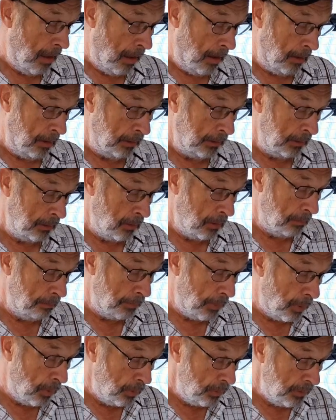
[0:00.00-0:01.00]
All the
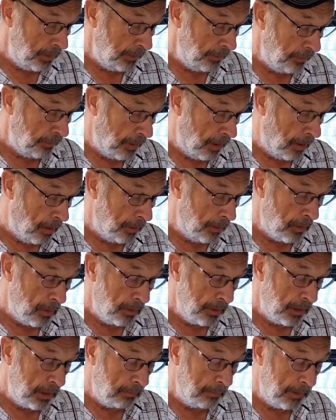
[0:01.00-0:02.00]
components are
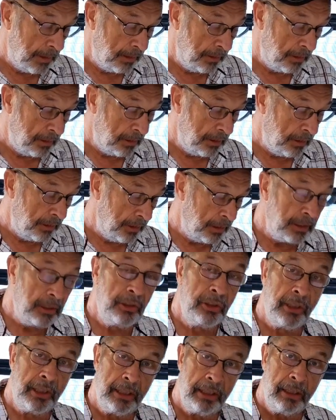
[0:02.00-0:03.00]
documented in
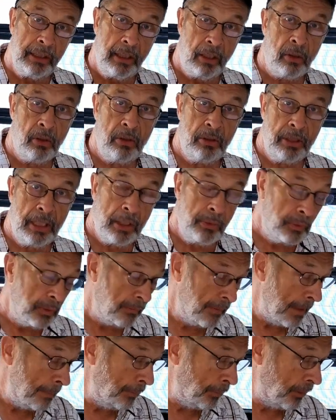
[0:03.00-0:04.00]
detail on our
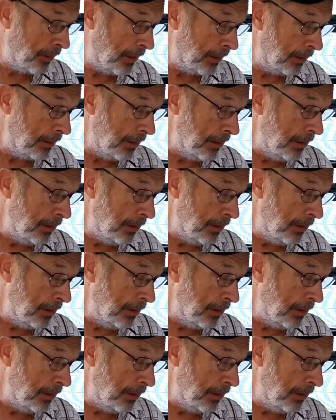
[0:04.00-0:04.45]
website.